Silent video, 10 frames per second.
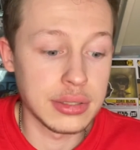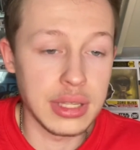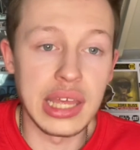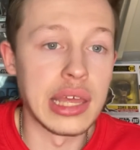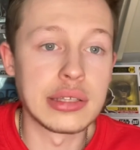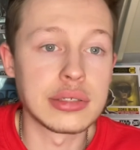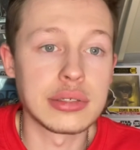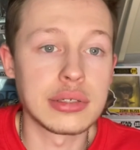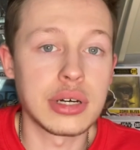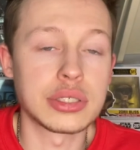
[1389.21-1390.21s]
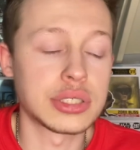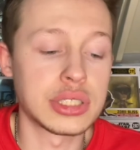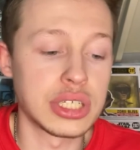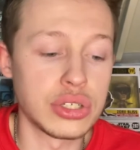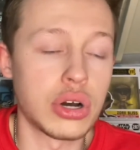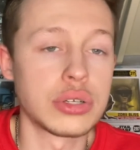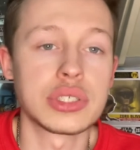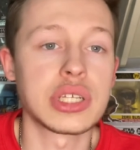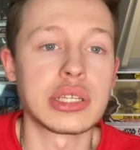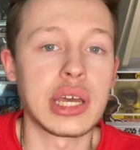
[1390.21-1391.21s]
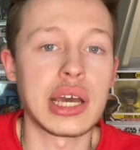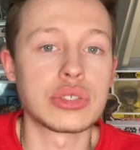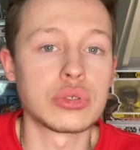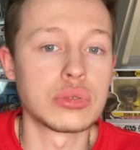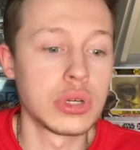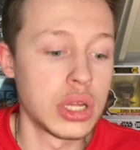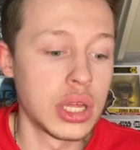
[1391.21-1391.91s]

it. I just did not understand it at all.